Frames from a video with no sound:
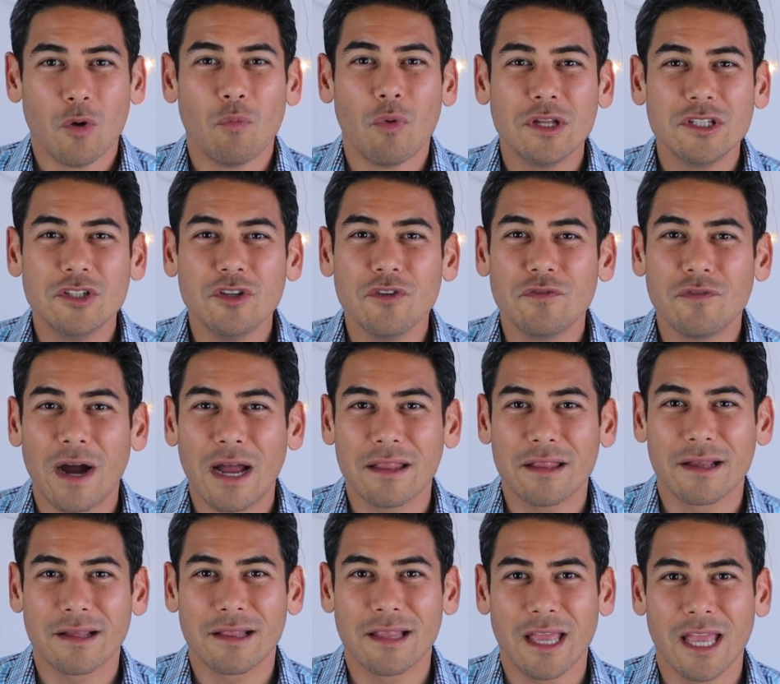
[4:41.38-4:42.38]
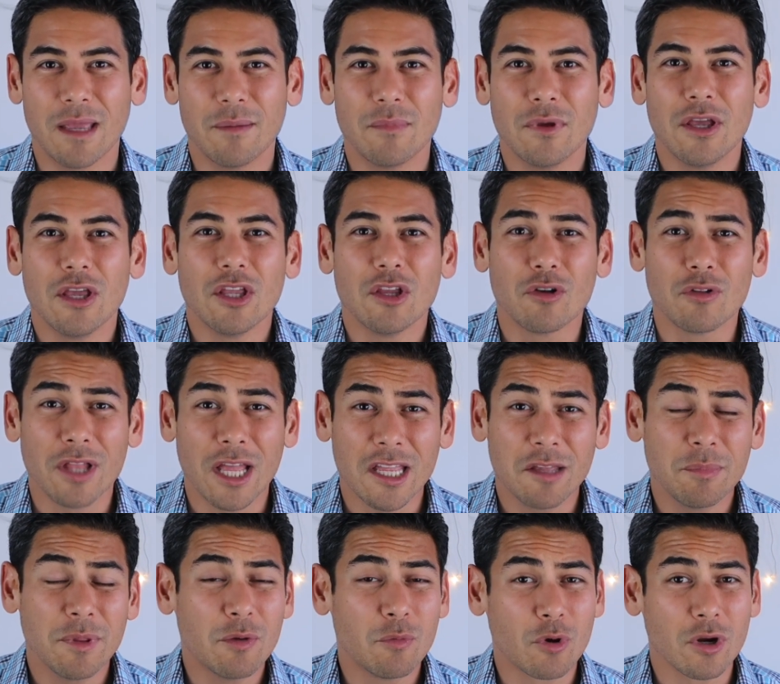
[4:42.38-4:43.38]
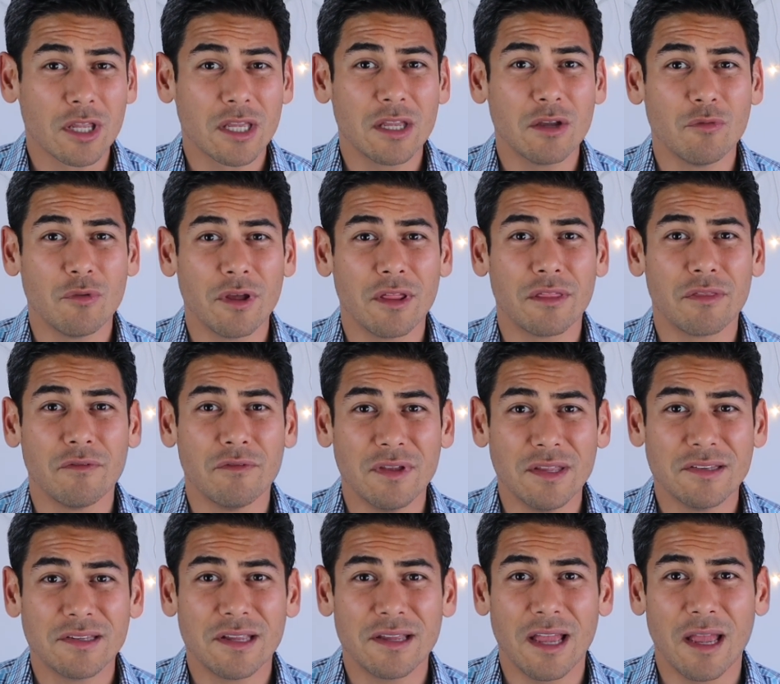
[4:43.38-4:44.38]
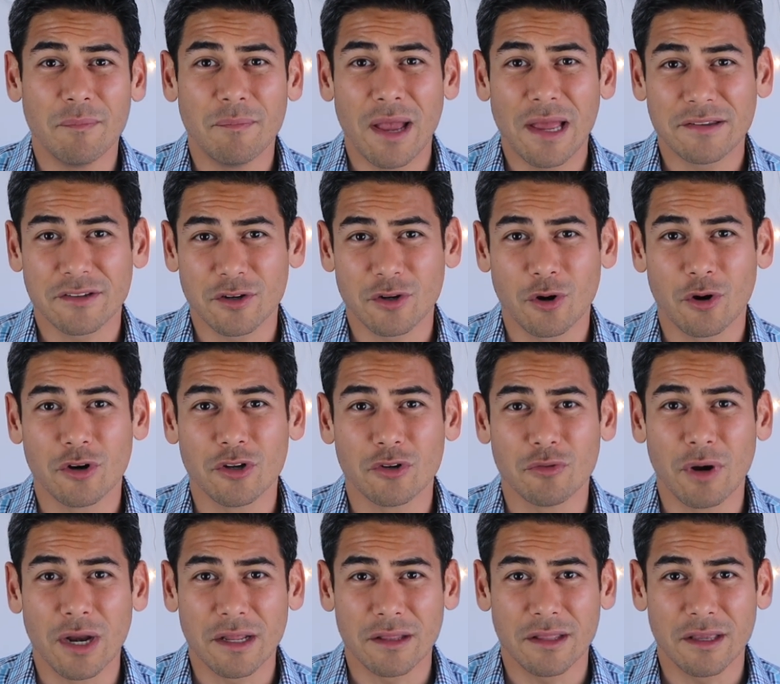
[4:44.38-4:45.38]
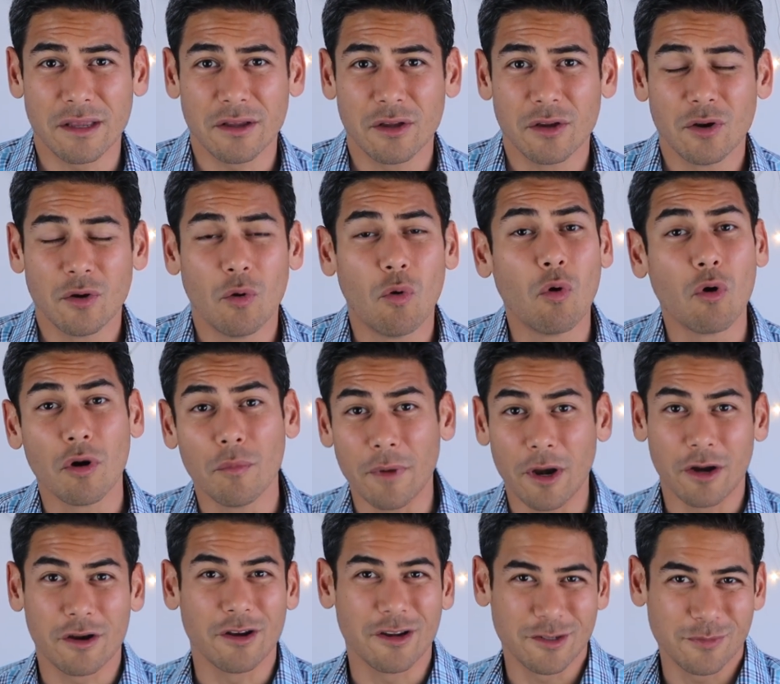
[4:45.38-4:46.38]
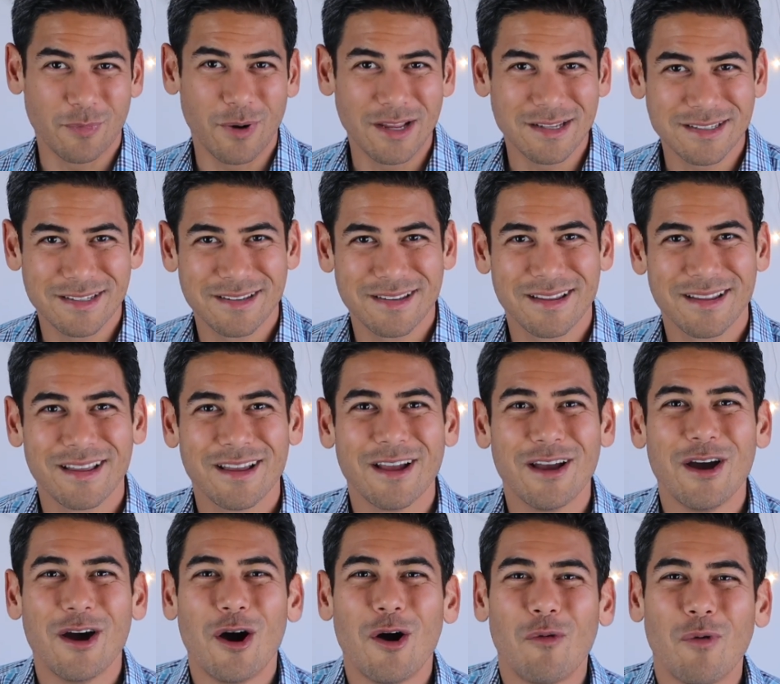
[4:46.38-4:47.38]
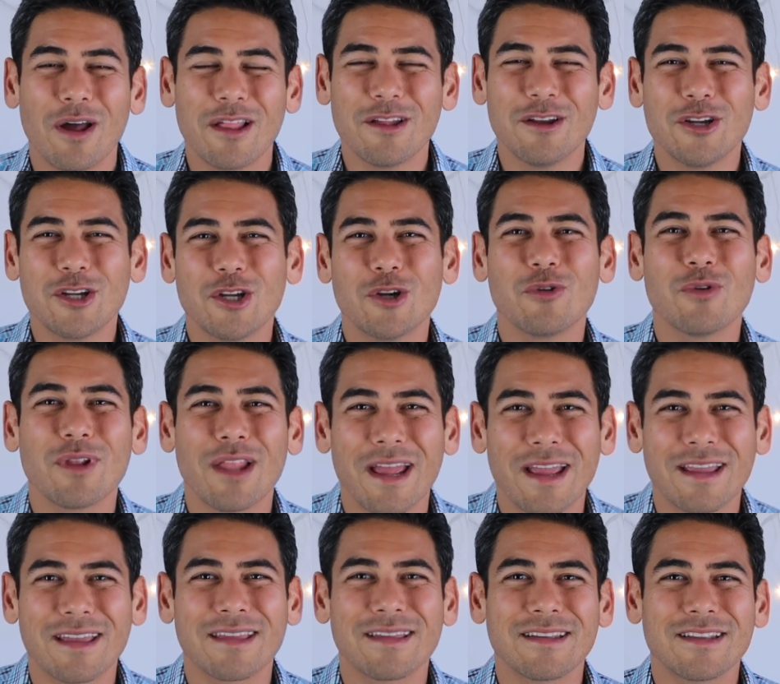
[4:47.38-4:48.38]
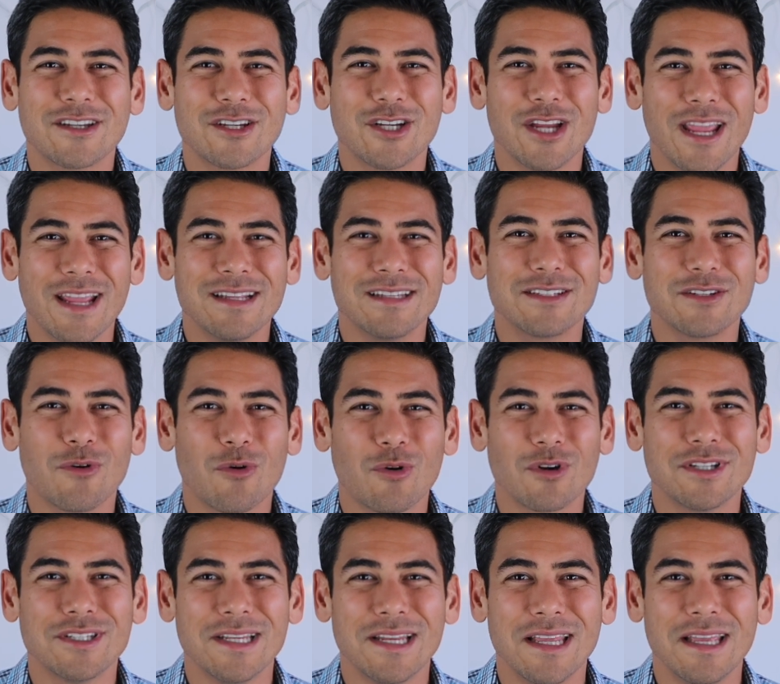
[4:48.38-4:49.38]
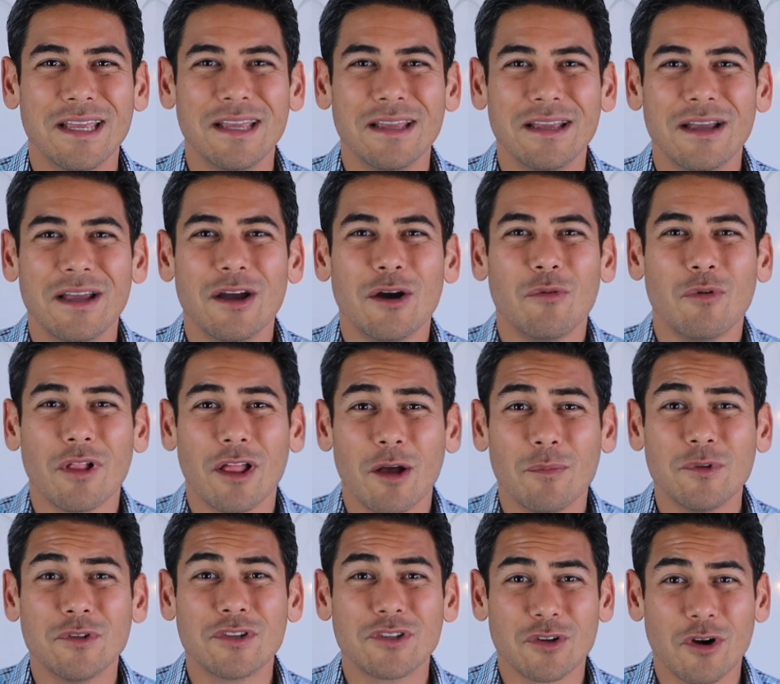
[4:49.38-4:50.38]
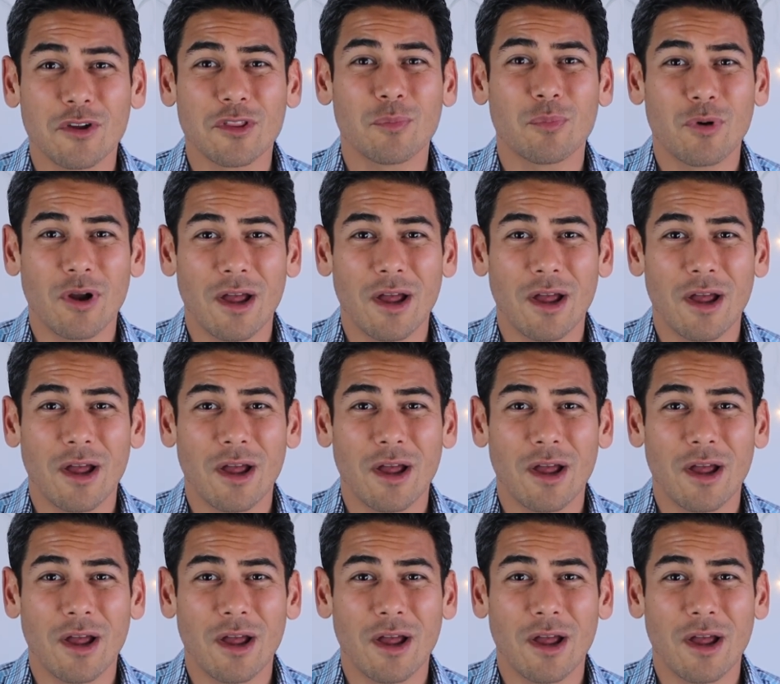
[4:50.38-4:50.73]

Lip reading: Once you file a claim, you'll likely be working with Visa and MasterCard directly, or American Express. While an issuer like Chase or Citi will help you start the